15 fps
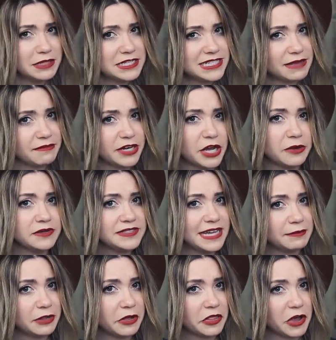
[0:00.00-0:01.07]
please let me know
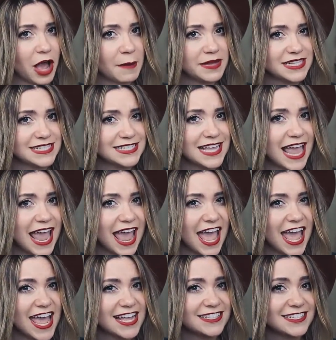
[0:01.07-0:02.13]
down below in the comments.
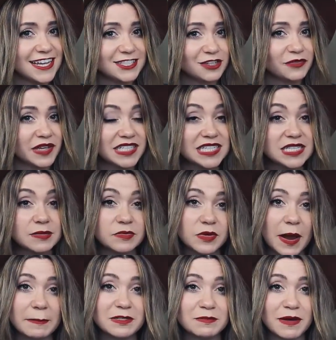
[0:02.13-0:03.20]
And don't forget to
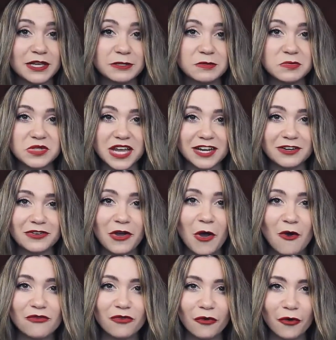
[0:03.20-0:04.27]
subscribe to my YouTube channel
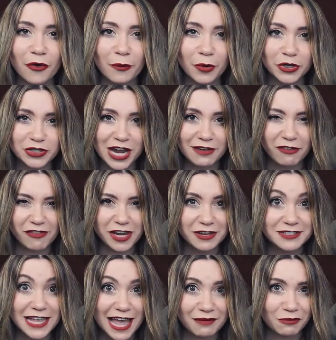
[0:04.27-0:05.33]
for more travel
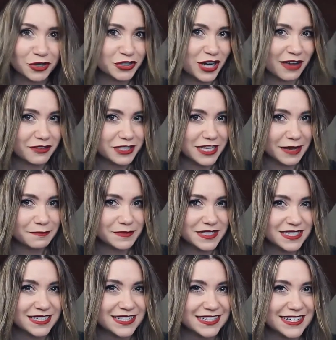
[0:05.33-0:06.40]
videos and more travel
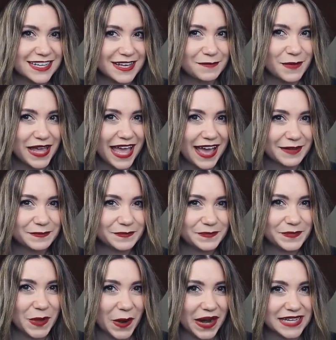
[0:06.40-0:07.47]
tips. But
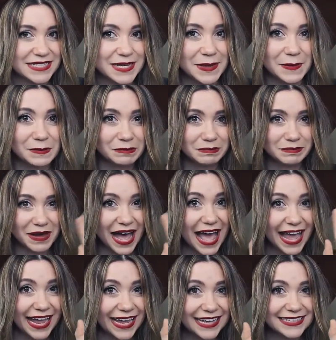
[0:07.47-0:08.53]
yeah, all right,
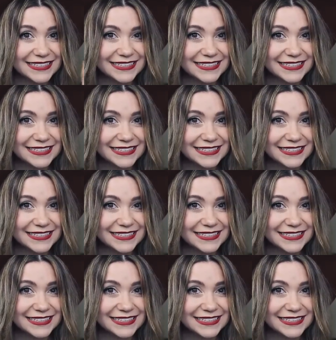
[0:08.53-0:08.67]
bye.